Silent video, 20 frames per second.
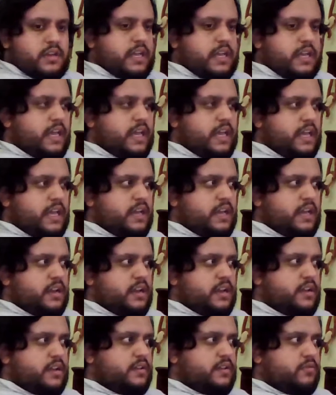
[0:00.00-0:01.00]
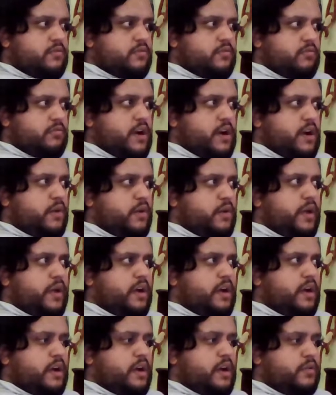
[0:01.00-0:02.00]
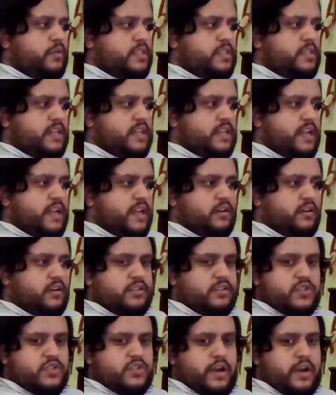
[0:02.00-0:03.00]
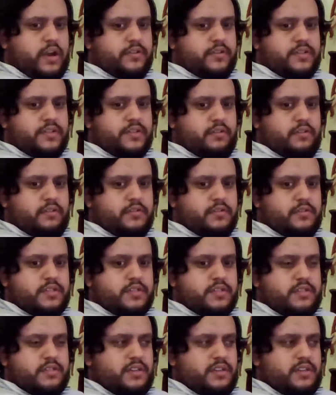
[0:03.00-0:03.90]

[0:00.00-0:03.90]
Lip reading: And Rockaway hung out with this guy called Strider Zeros,